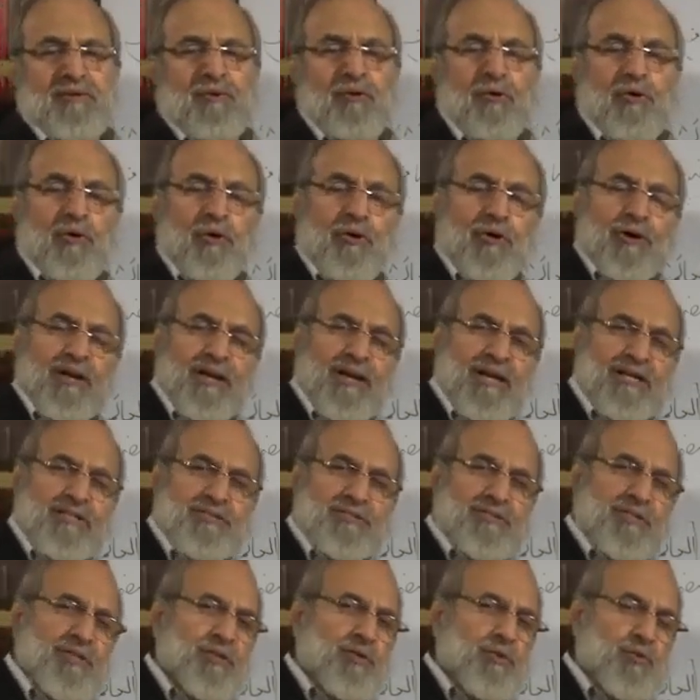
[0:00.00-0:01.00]
or
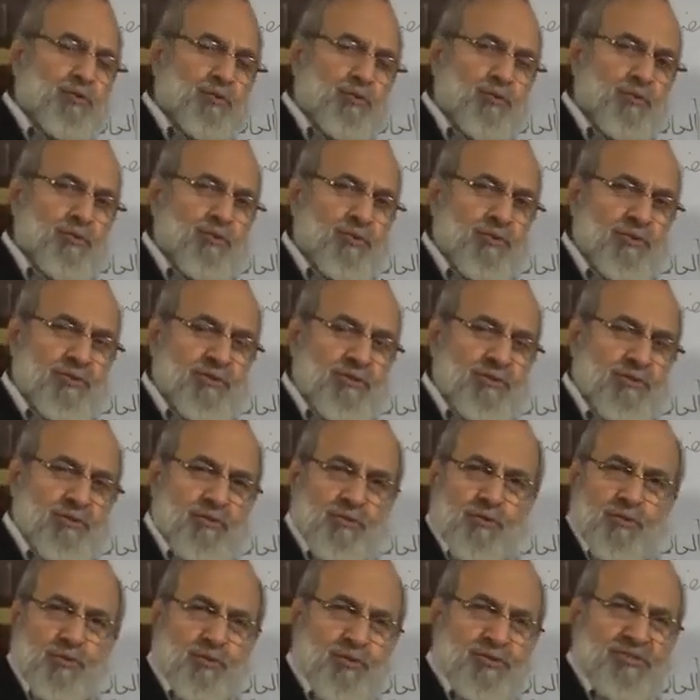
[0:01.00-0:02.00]
it's a noon
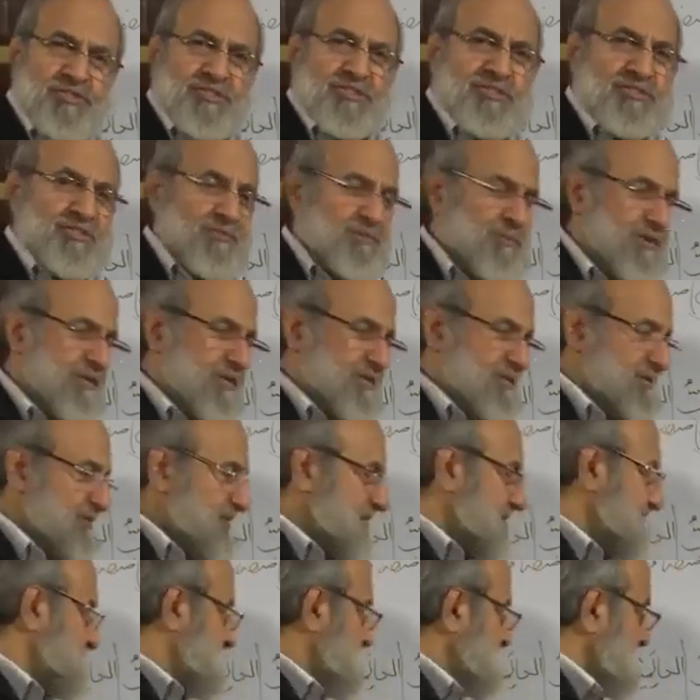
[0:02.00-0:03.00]
which
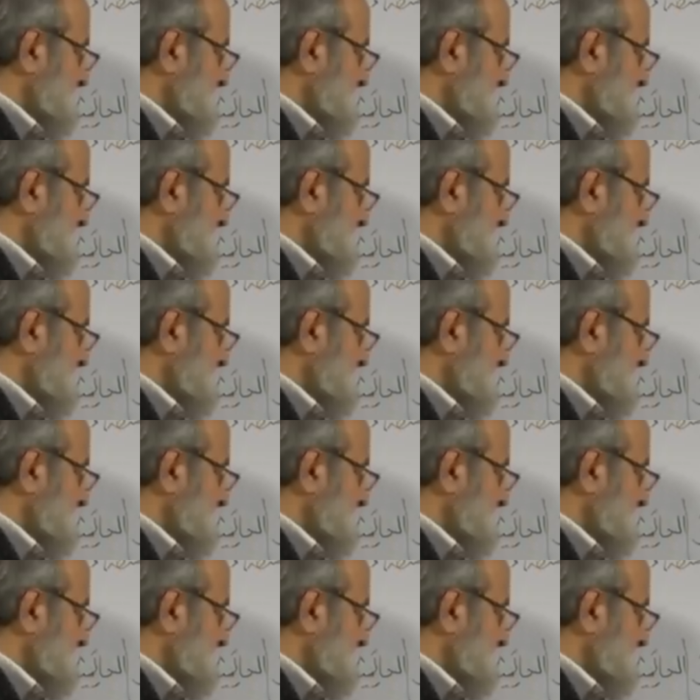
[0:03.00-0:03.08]
disappears.